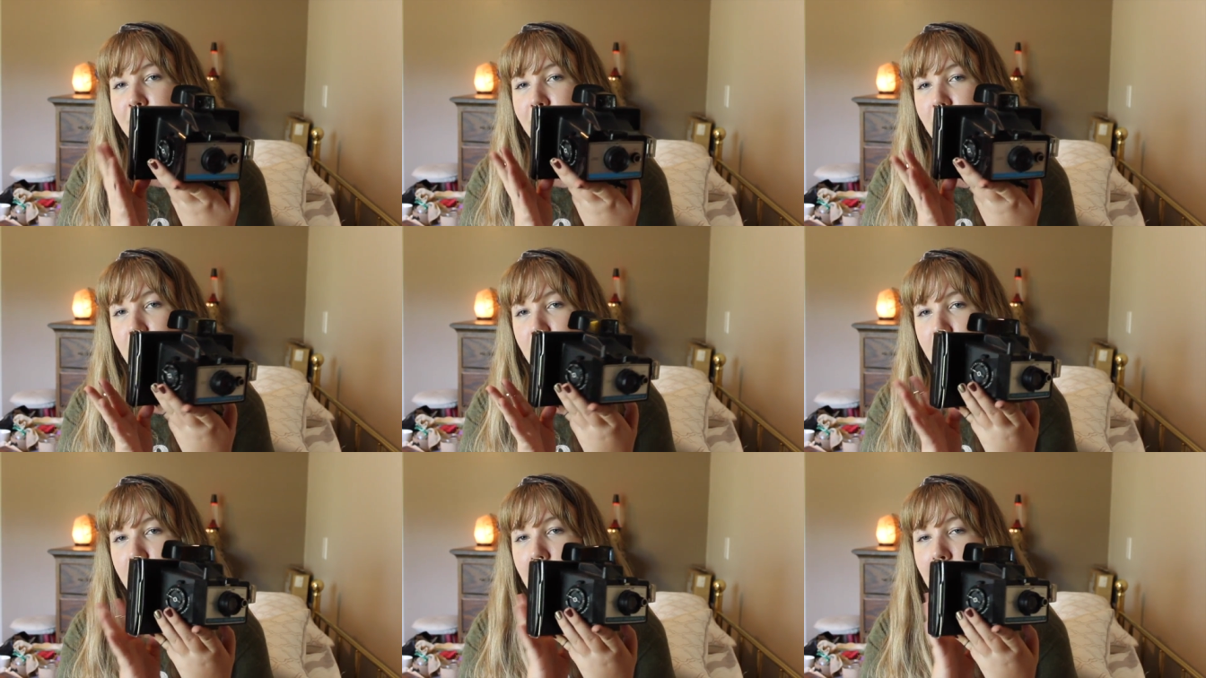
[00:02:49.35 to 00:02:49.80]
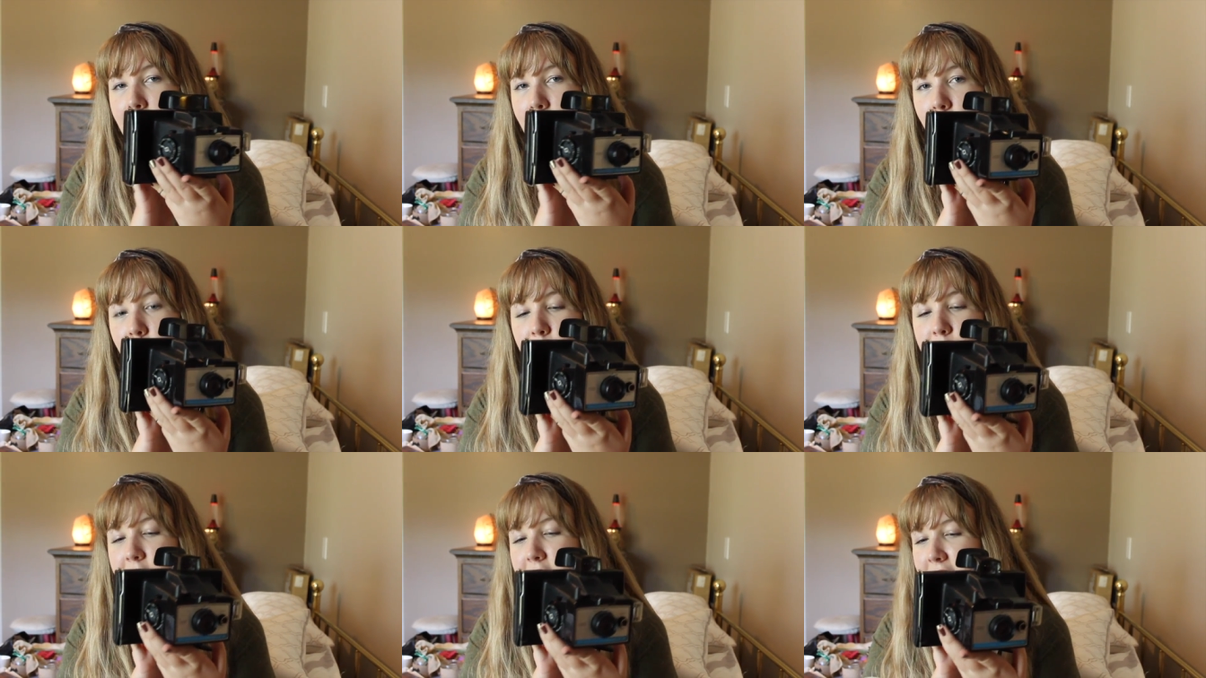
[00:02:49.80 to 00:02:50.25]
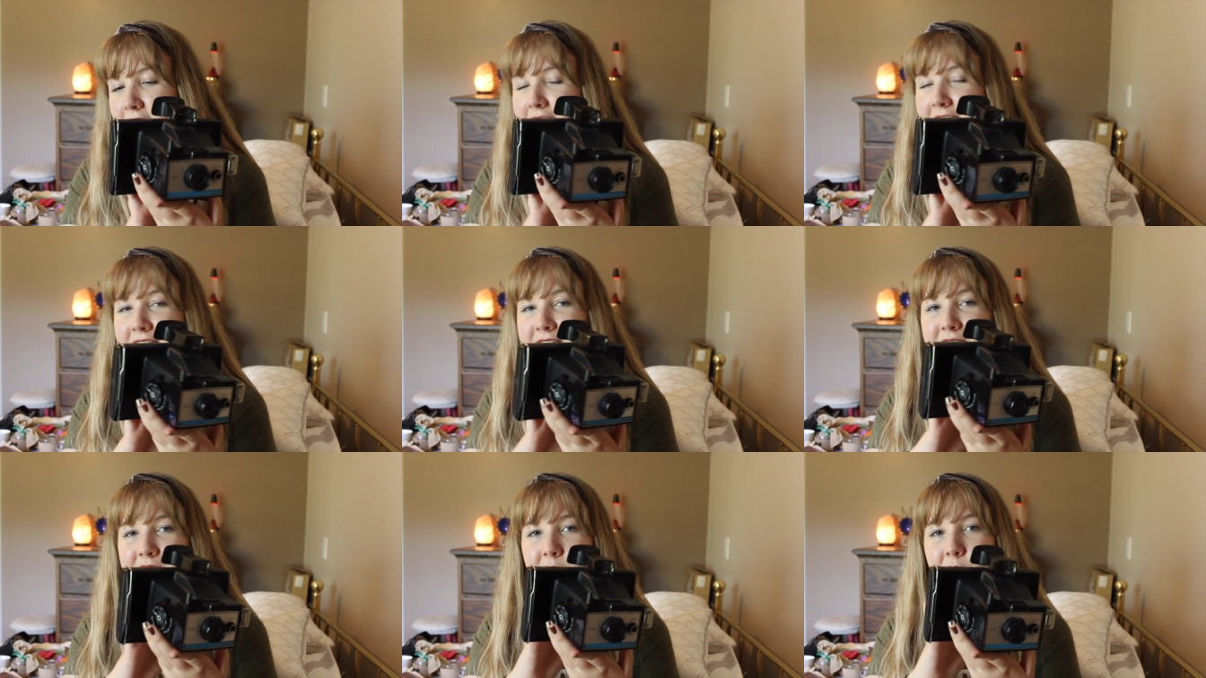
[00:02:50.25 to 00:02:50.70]
for how old it
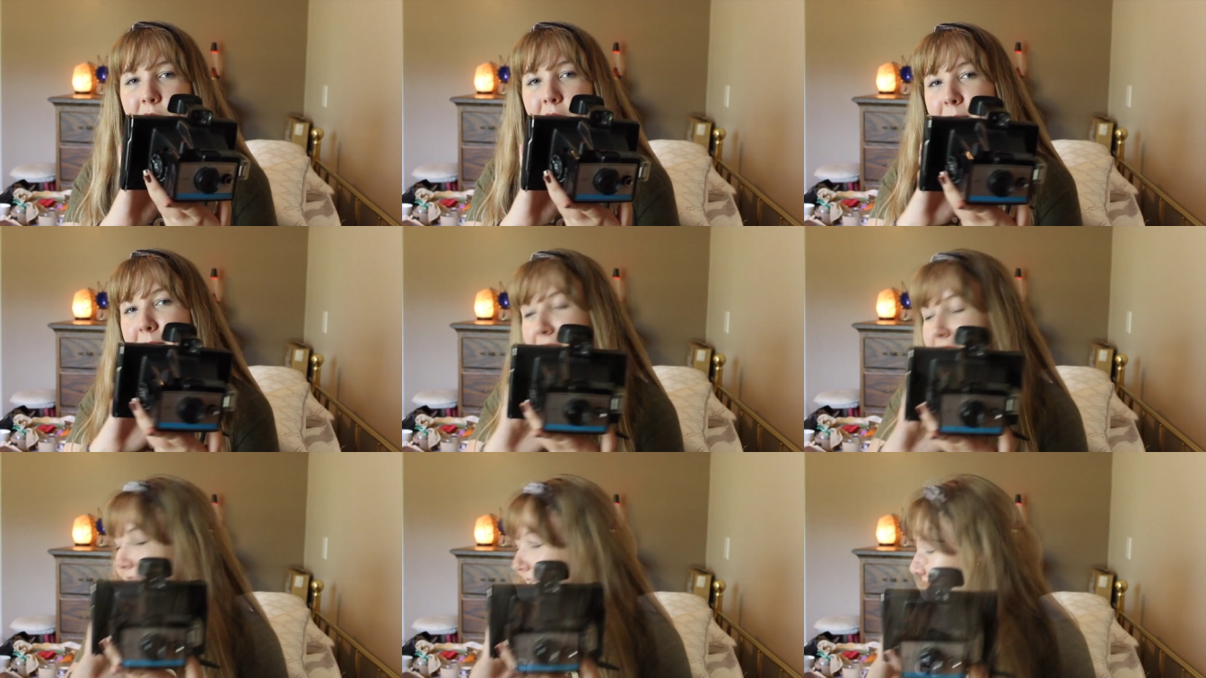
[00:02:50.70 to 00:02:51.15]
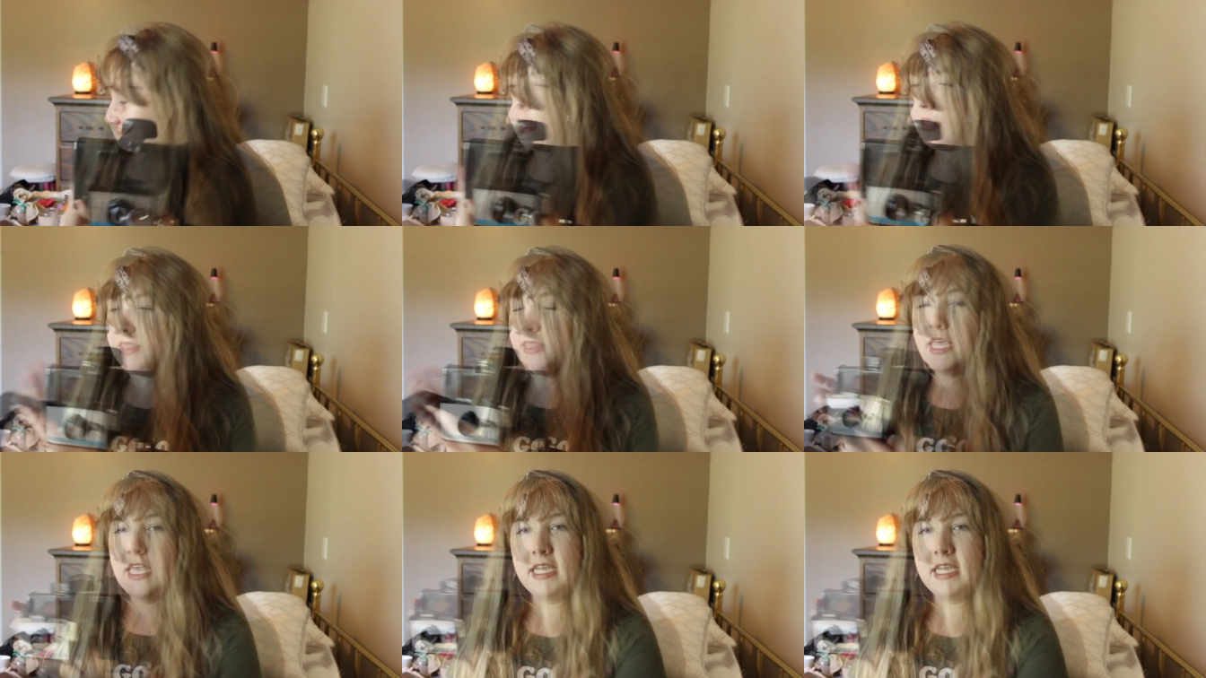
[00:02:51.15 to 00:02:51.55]
is so I picked this up.